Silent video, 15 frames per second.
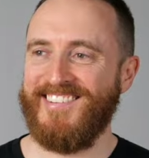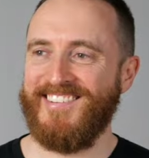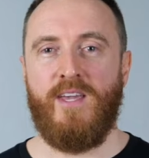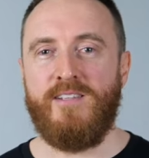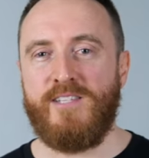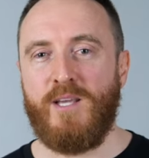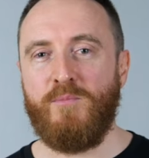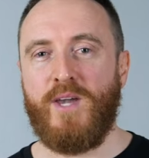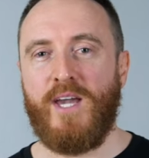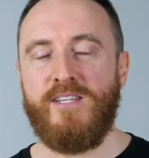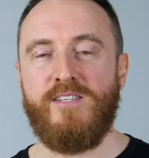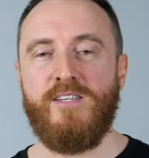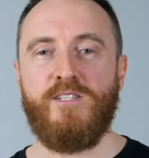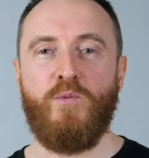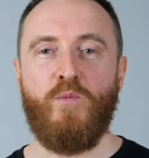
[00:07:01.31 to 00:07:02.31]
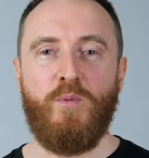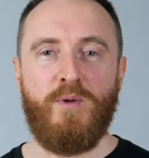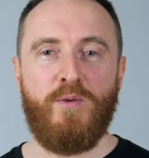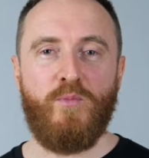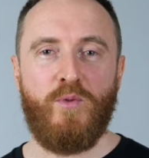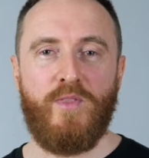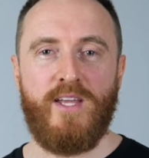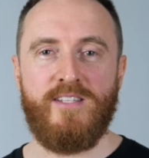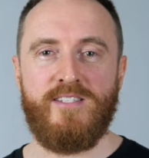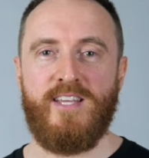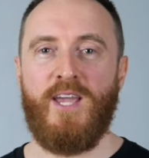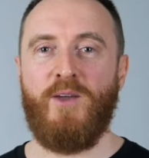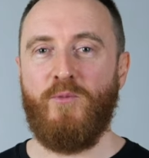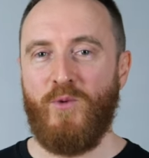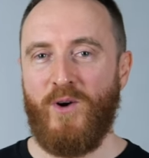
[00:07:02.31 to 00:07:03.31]
In some cases, a woman will then
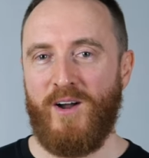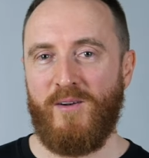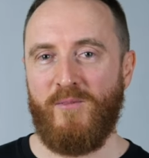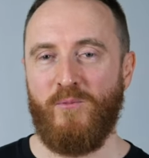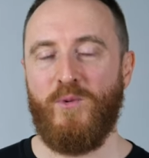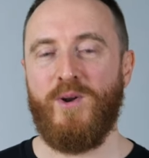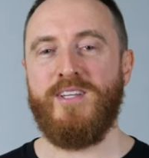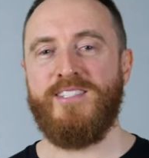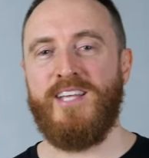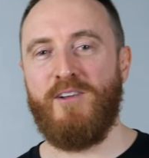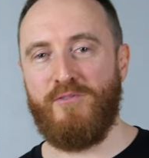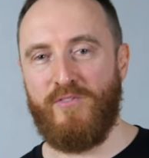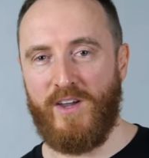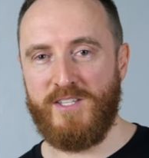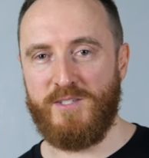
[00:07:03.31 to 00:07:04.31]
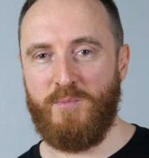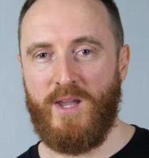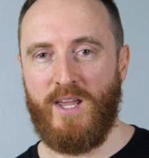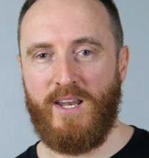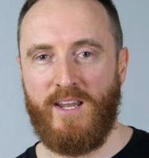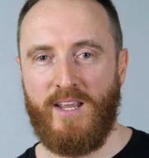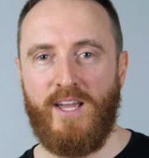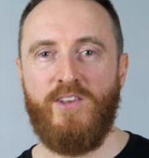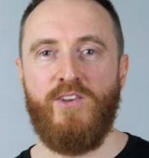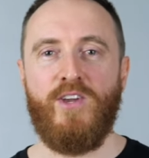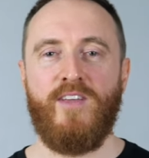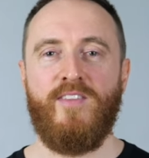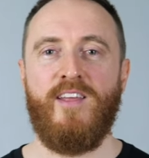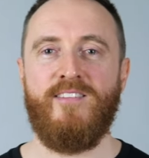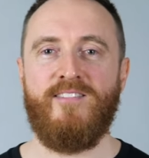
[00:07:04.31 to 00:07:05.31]
say, "What? What does that face mean?" And you
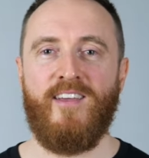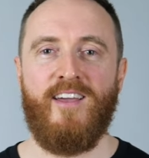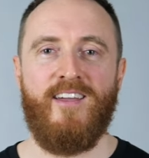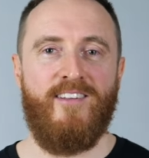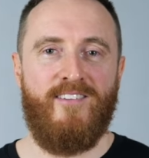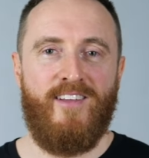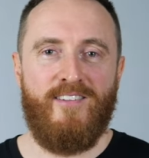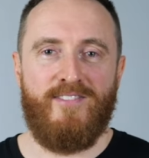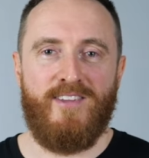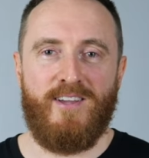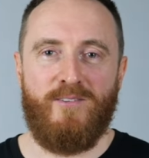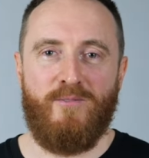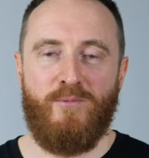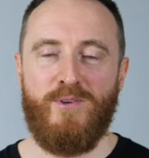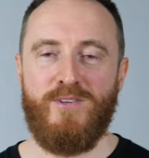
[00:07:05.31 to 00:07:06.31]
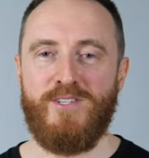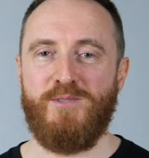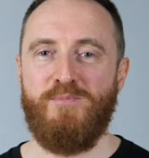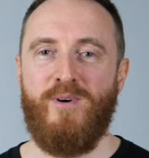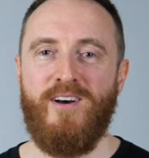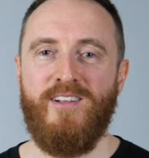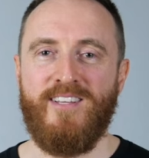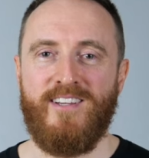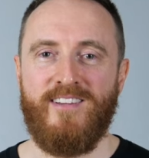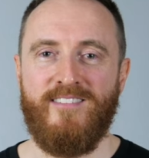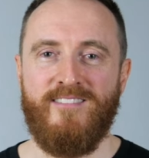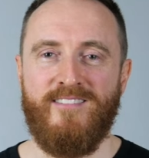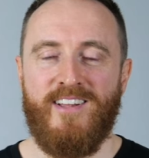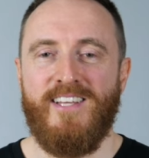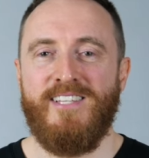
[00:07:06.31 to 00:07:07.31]
can then say, "Nothing, we're just smiling.
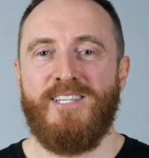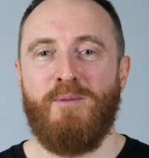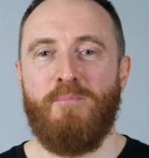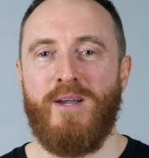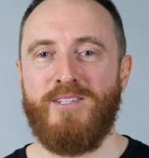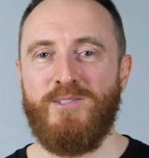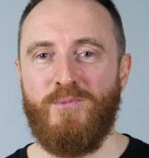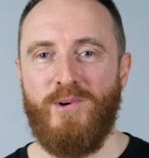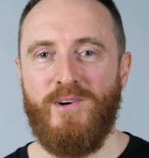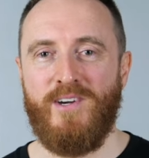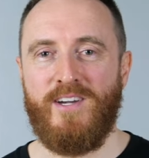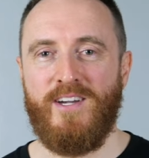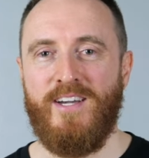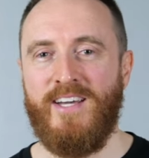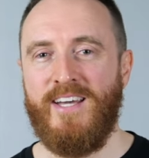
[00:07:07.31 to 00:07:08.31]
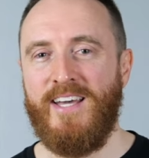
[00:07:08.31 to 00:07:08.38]
Now let's get back to work."